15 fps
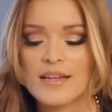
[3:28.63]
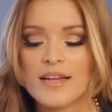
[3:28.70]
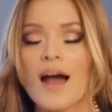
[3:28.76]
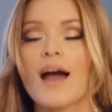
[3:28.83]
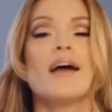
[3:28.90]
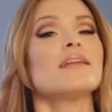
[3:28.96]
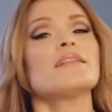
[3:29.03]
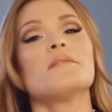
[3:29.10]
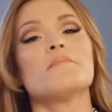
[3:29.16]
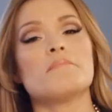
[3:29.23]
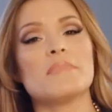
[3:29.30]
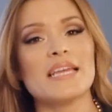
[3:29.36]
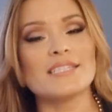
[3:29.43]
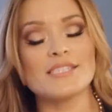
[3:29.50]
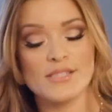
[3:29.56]
God
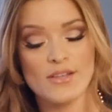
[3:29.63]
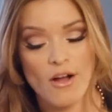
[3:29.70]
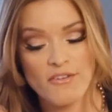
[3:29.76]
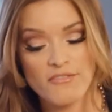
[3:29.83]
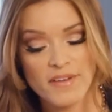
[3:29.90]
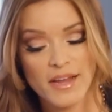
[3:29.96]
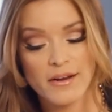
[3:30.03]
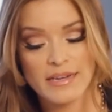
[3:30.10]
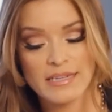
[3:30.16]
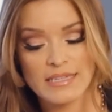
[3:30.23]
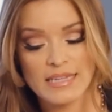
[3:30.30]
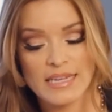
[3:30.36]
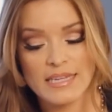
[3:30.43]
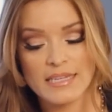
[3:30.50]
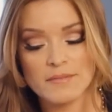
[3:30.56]
meets our very
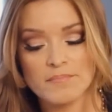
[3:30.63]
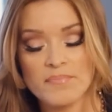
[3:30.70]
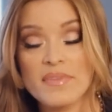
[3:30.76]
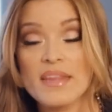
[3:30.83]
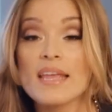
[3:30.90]
need.